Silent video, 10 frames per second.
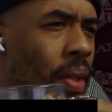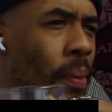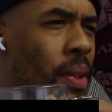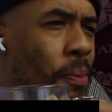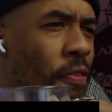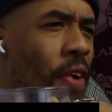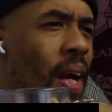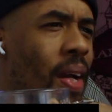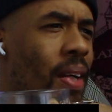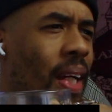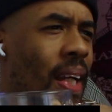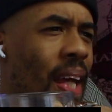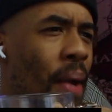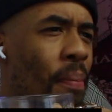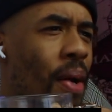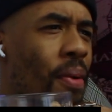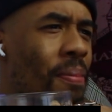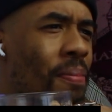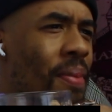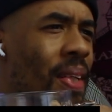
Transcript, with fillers: It must be fire, like a camp out.